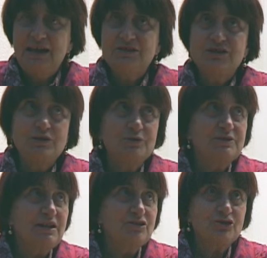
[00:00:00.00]
and she
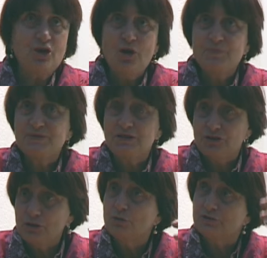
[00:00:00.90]
looks at shops, and
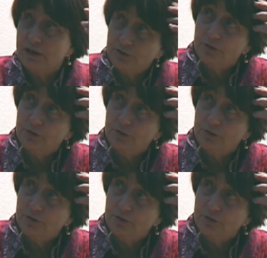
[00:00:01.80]
she looks at